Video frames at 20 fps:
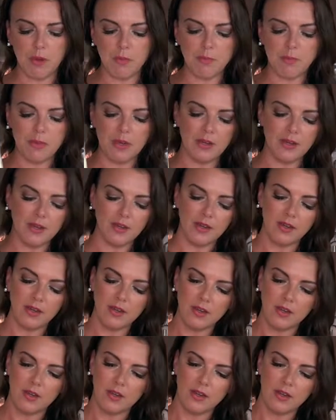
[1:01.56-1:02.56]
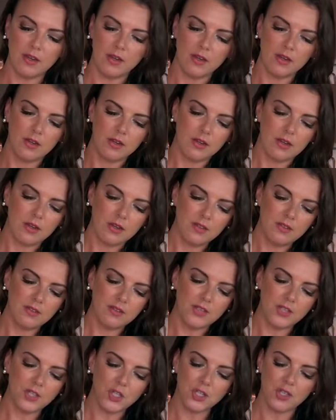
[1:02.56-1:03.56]
baking
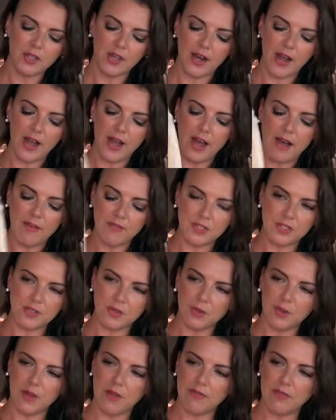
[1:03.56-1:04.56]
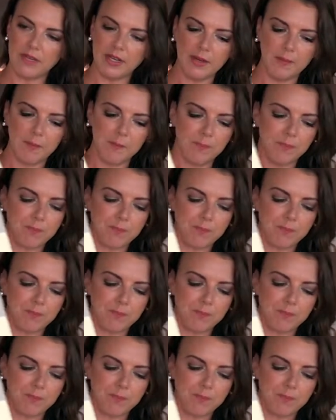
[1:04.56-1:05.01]
dish that I have. So lovely.